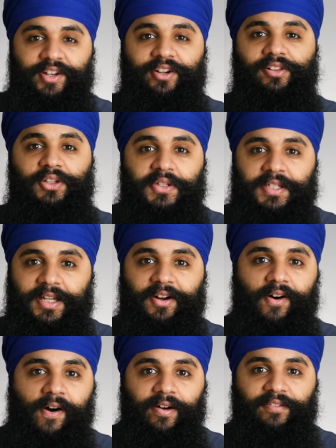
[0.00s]
you're losing
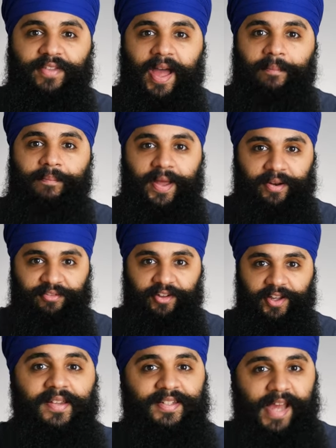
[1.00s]
all of that
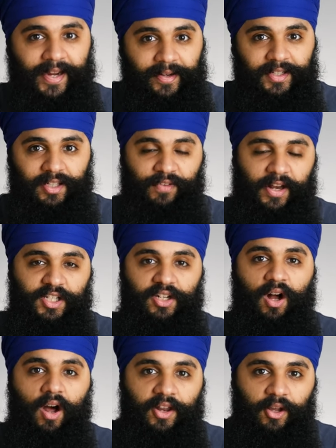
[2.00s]
benefit. The second disadvantage to
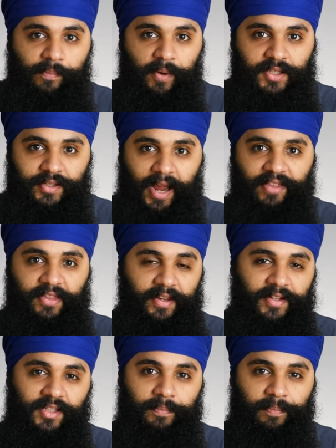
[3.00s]
audiobooks that I think
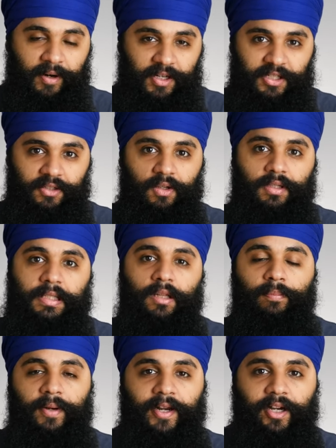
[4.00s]
is the personal deal
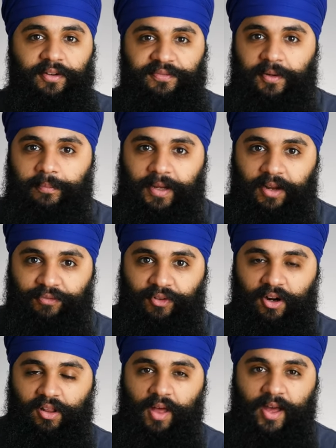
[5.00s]
breaker for me for
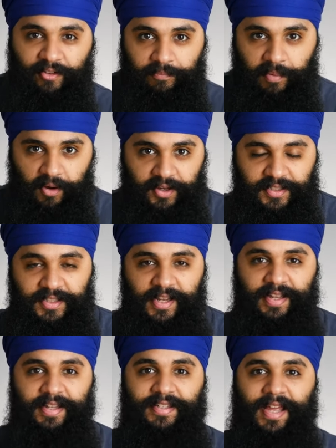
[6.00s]
a lot of books
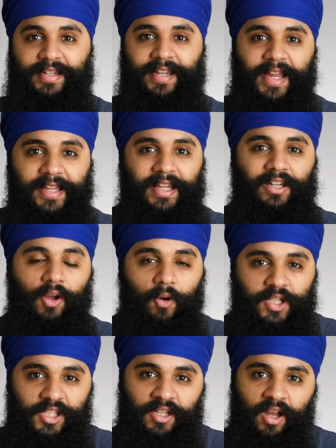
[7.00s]
is that taking
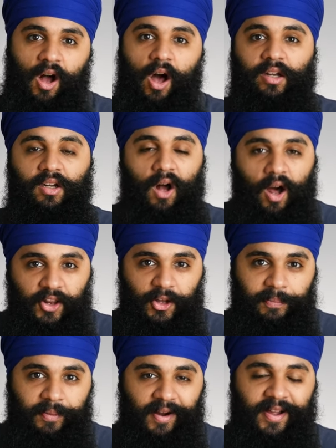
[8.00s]
notes on an
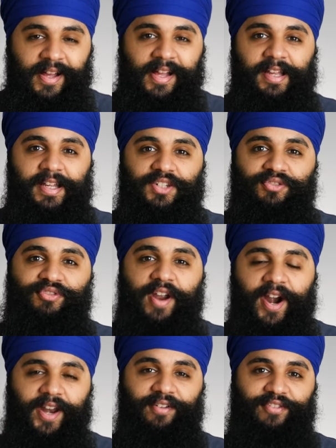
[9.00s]
audiobook is
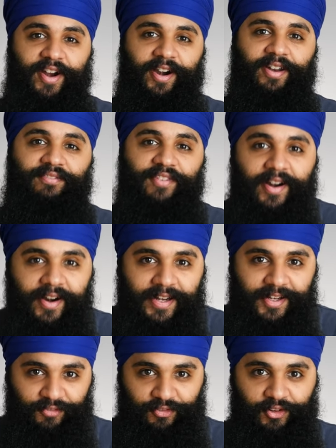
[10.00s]
very, very, very
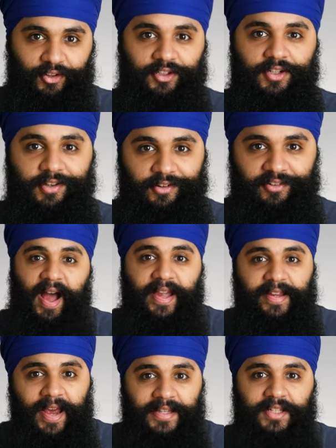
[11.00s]
difficult to do. I
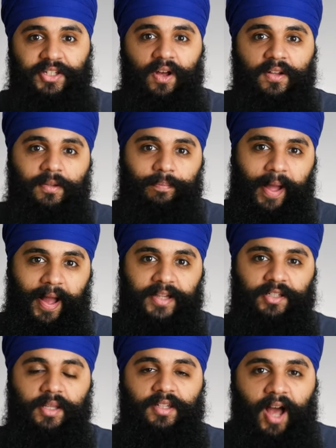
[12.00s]
guess this all depends
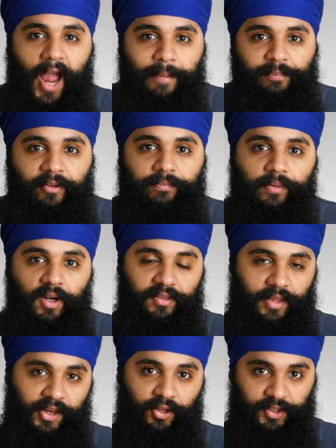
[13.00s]
on the type of book
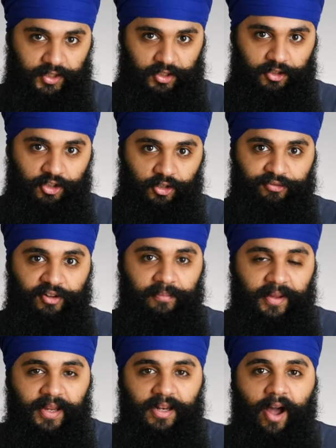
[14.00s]
that you listen to. For
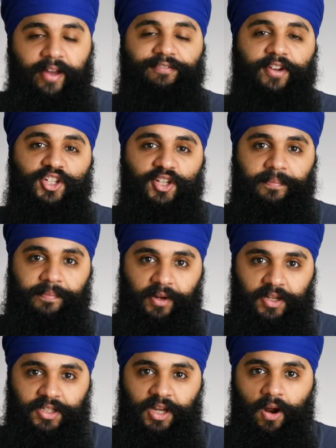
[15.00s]
me, nonfiction
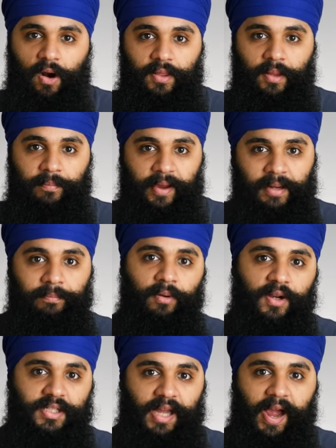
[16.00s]
books are the main
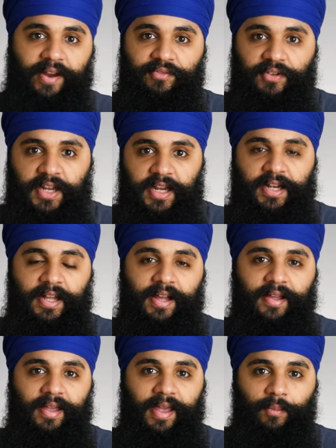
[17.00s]
books I read.
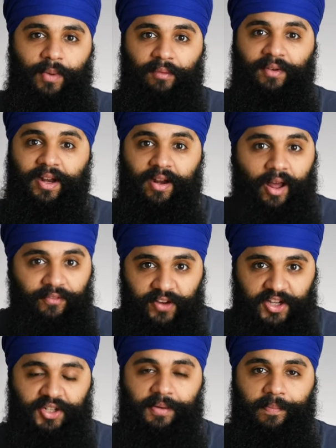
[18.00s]
And when I read a
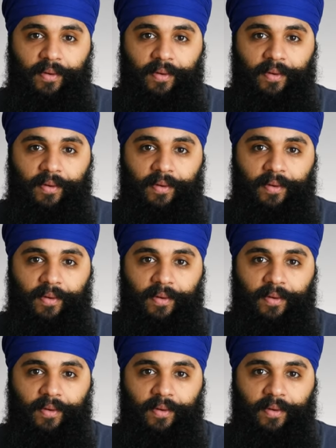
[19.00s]
nonfiction